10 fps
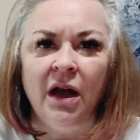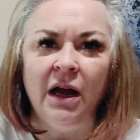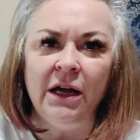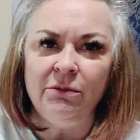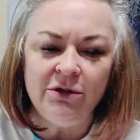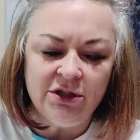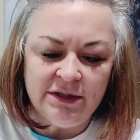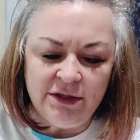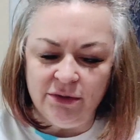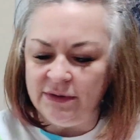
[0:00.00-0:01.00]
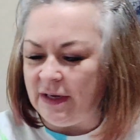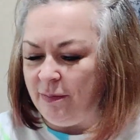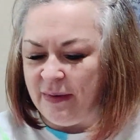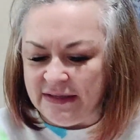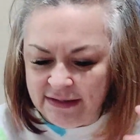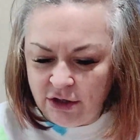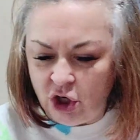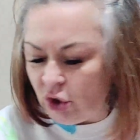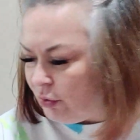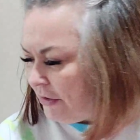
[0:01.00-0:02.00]
I will just use a base
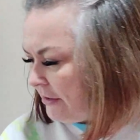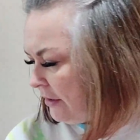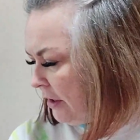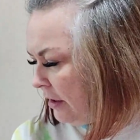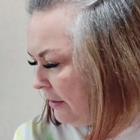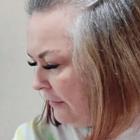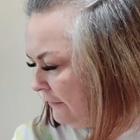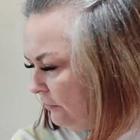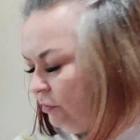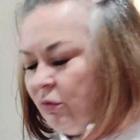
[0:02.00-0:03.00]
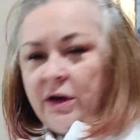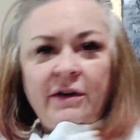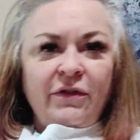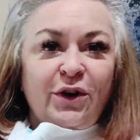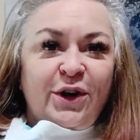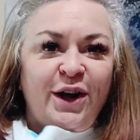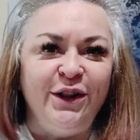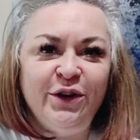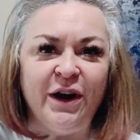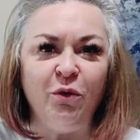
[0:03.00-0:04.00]
coat of whatever
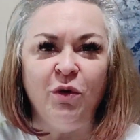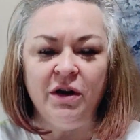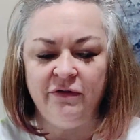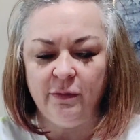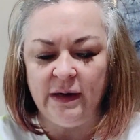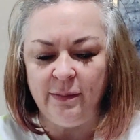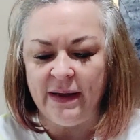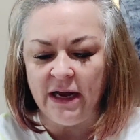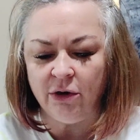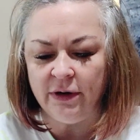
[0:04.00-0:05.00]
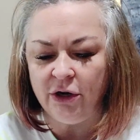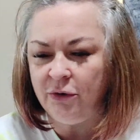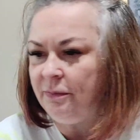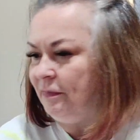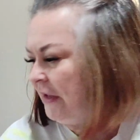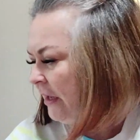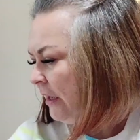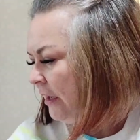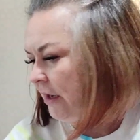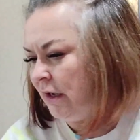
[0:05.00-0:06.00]
color I want for my background.
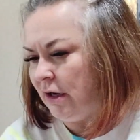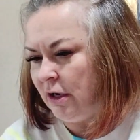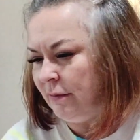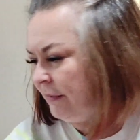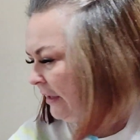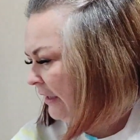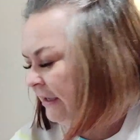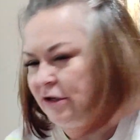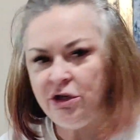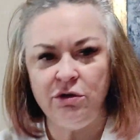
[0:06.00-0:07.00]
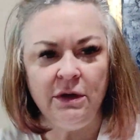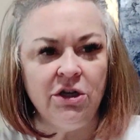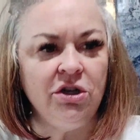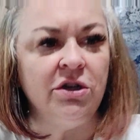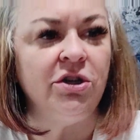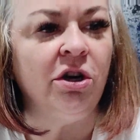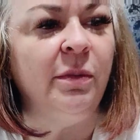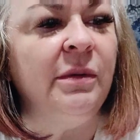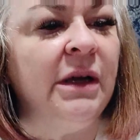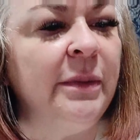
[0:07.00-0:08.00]
And I knew I should
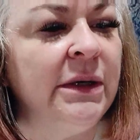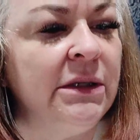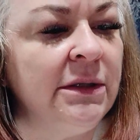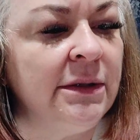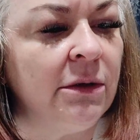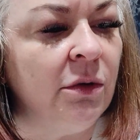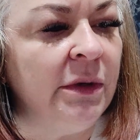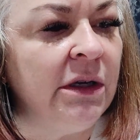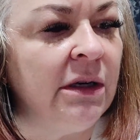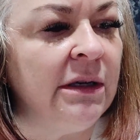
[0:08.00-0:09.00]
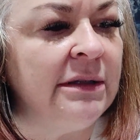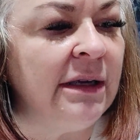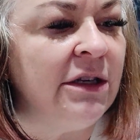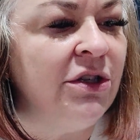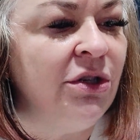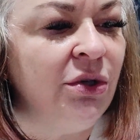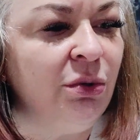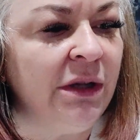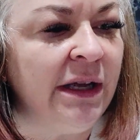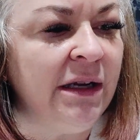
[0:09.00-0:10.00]
sharpen my pencil because I
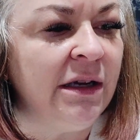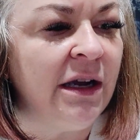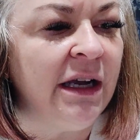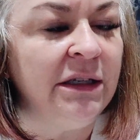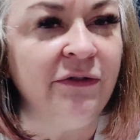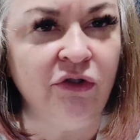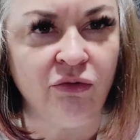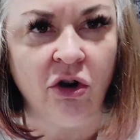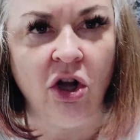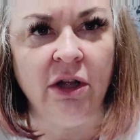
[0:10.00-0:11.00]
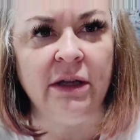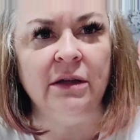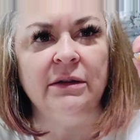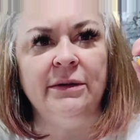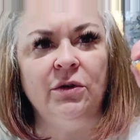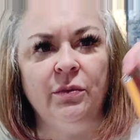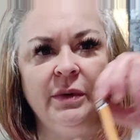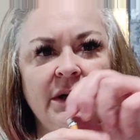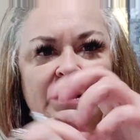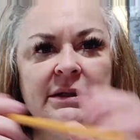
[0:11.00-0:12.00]
do like kind of drawing a little
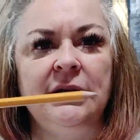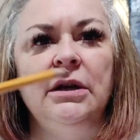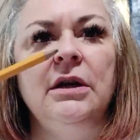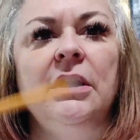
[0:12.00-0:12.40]
bit